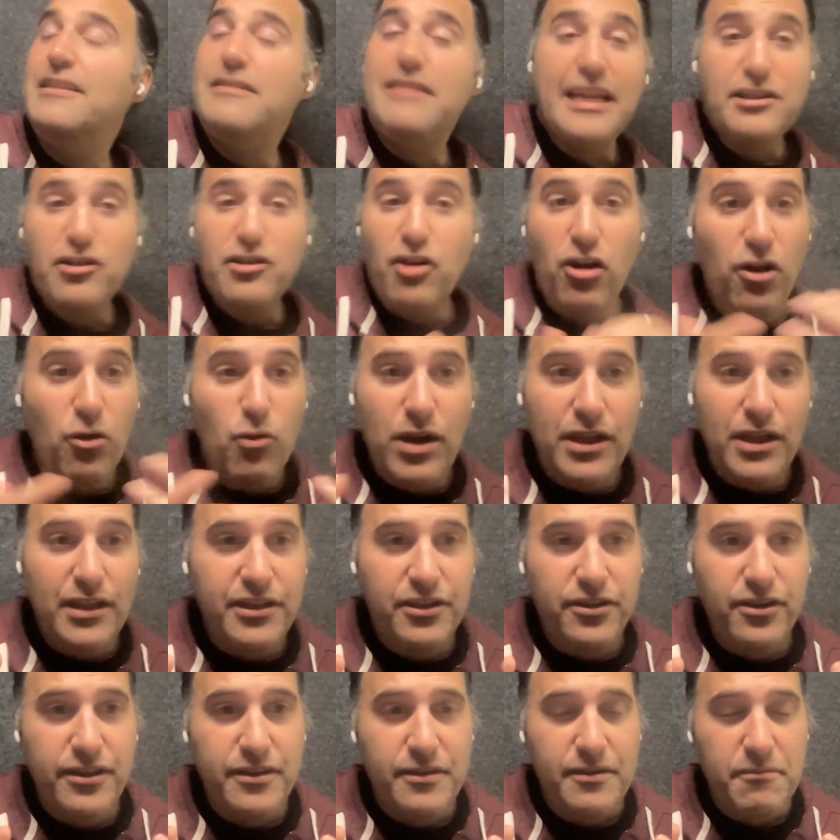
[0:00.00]
That's all well
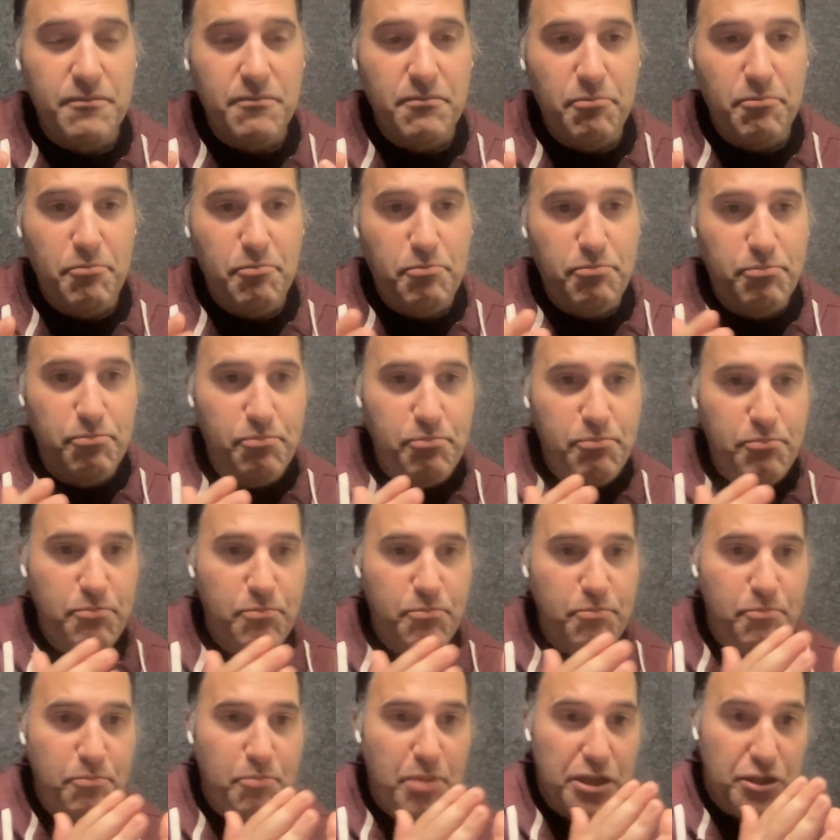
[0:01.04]
and good,
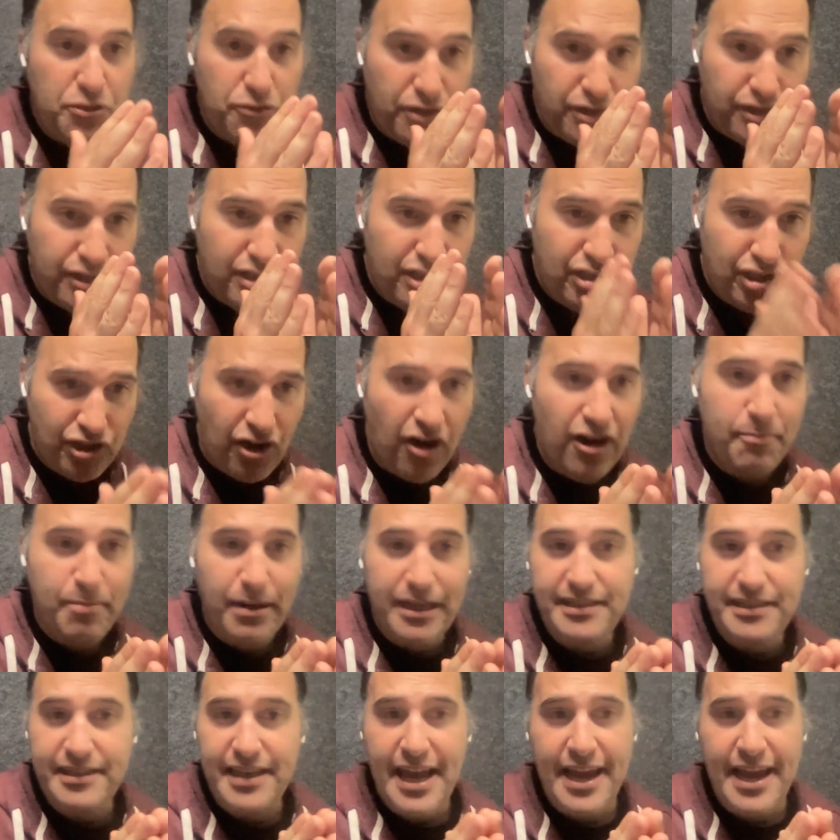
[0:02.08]
but you could start
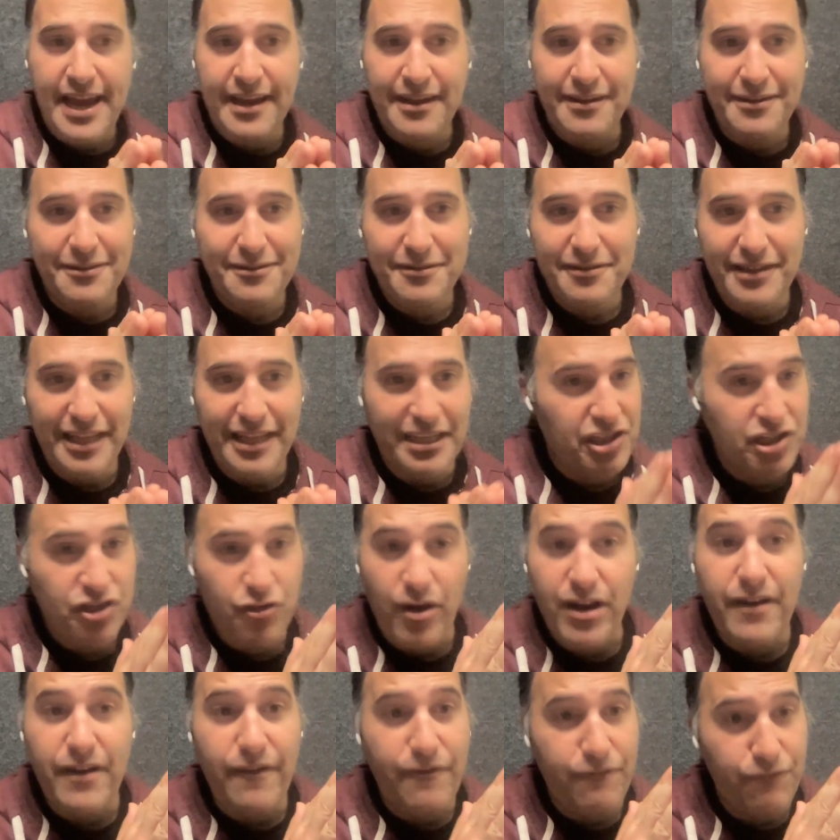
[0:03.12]
by saying, let's
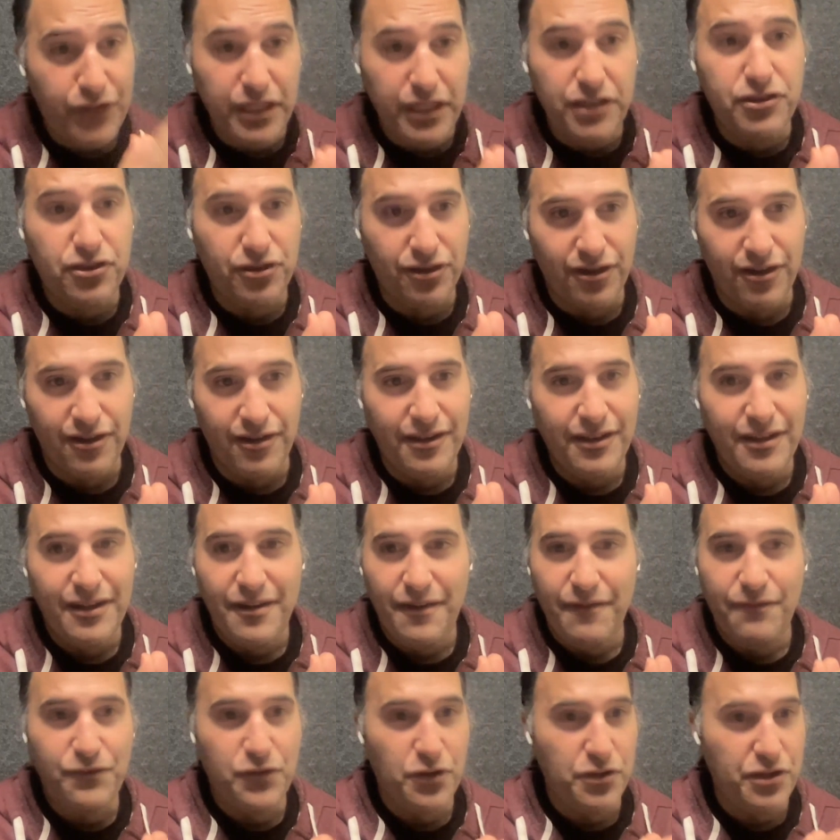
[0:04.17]
just create a filter
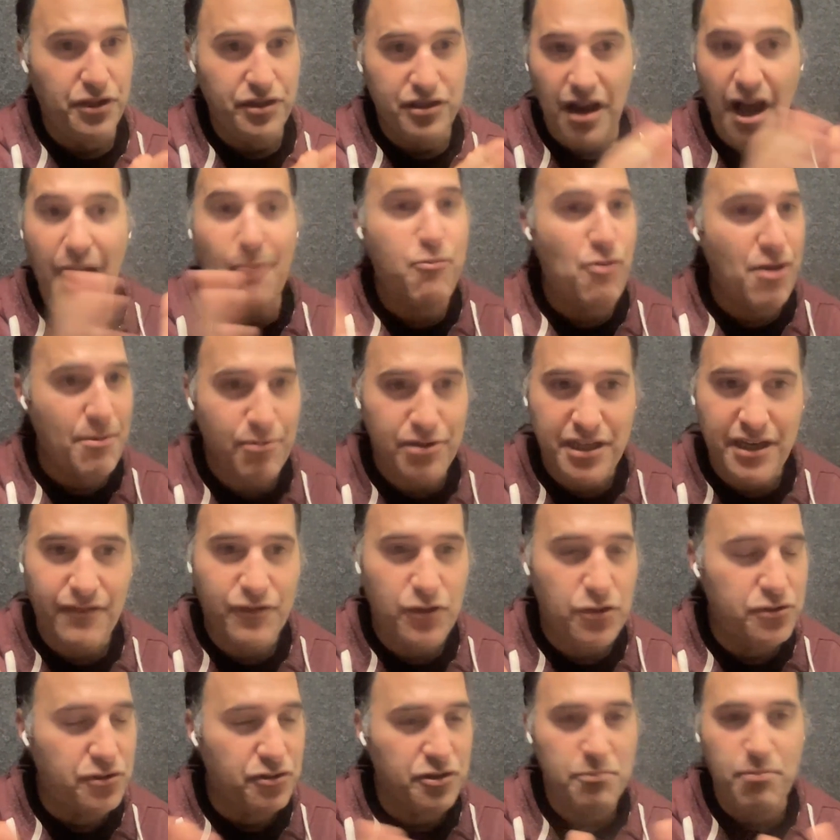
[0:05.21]
for the top 1%
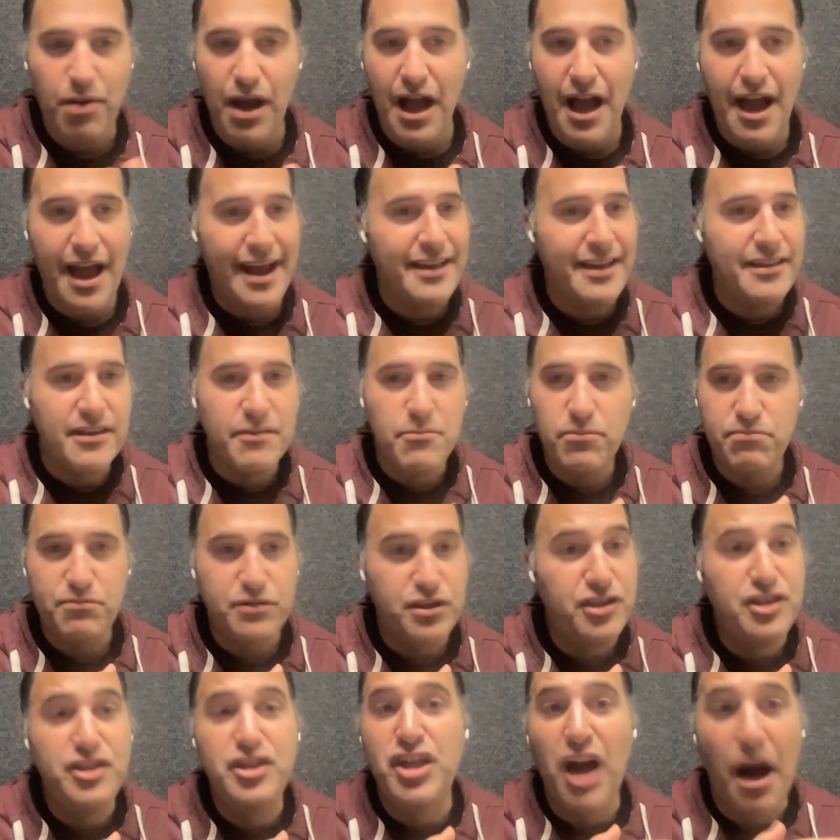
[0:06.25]
of users by the
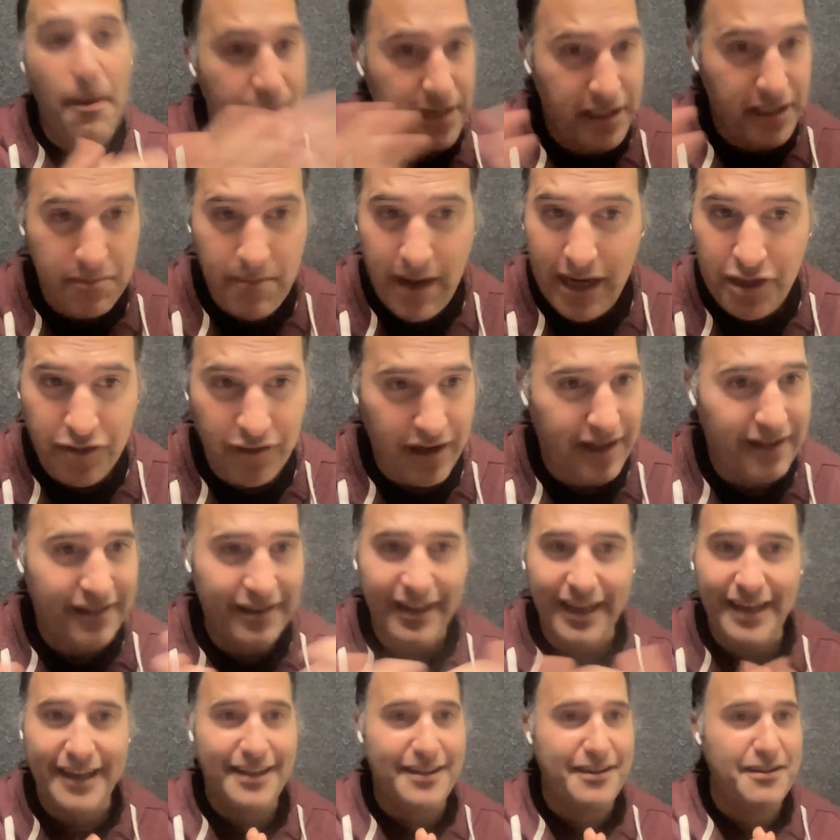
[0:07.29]
dumbest metric,
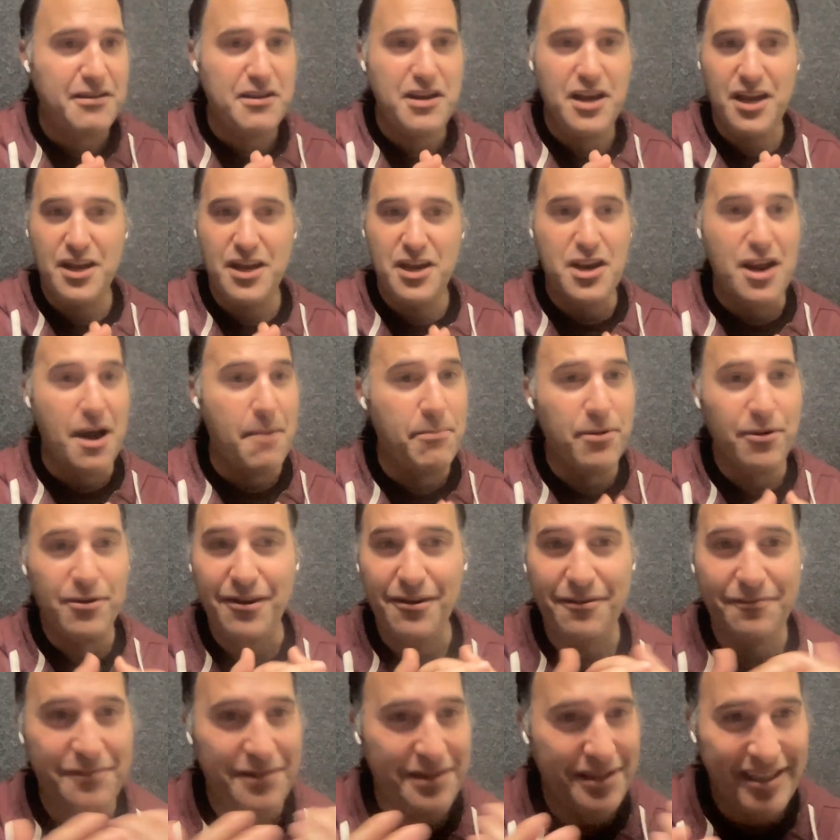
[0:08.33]
like number
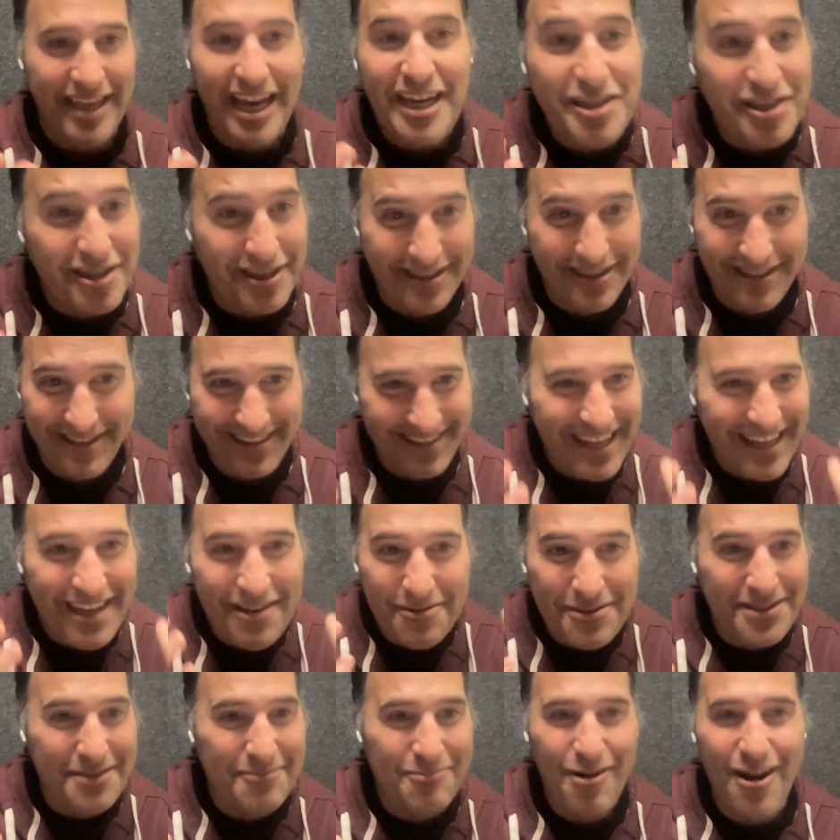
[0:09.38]
of sessions they
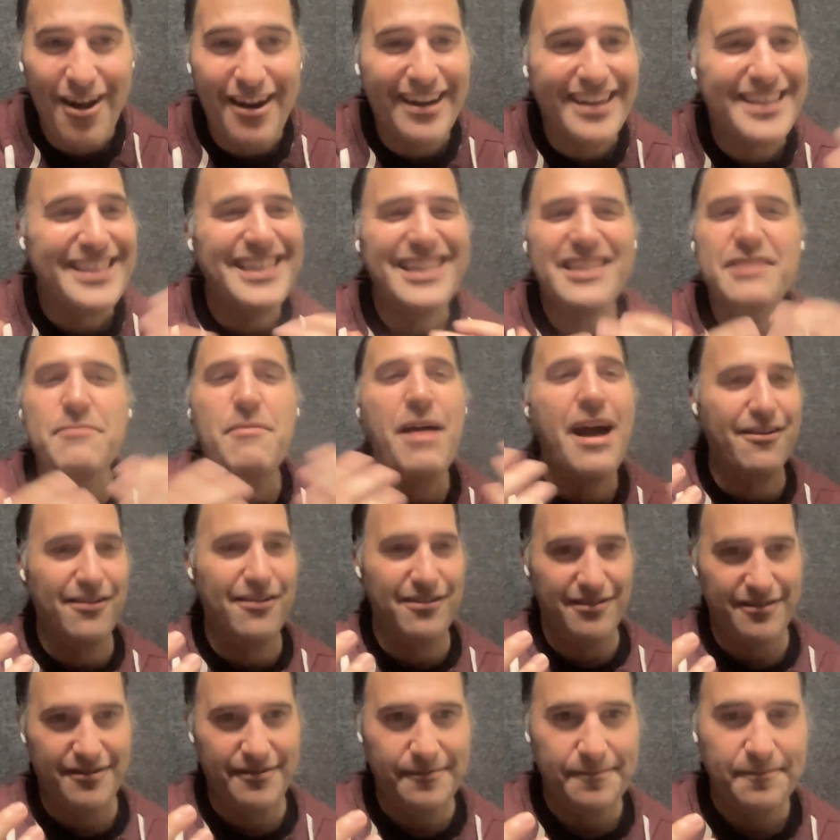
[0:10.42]
use the product. Doesn't
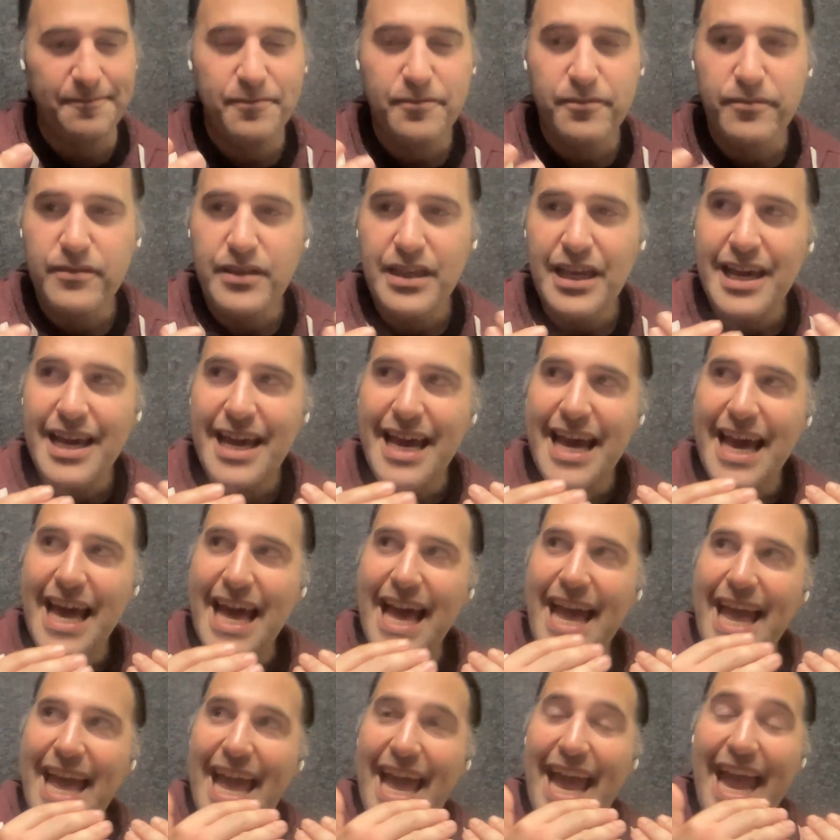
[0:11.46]
matter.
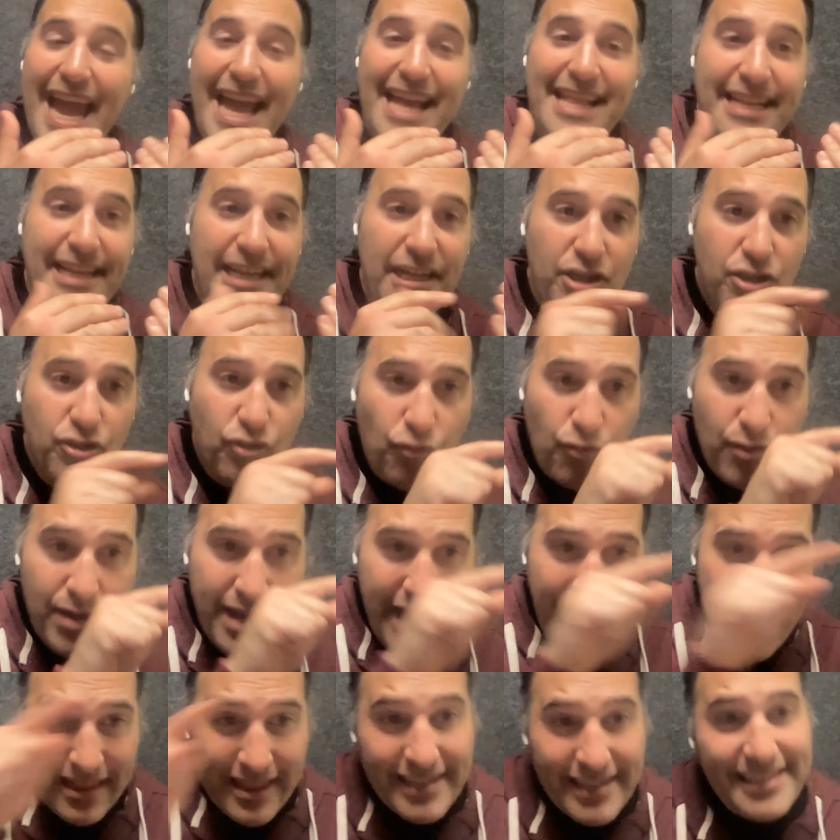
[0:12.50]
And
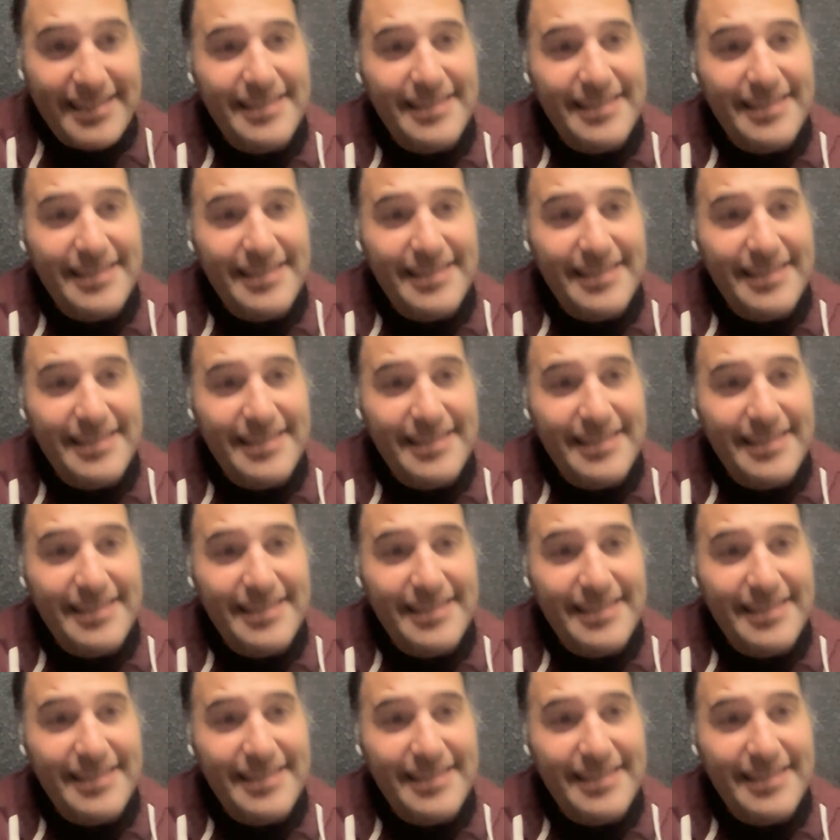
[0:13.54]
create the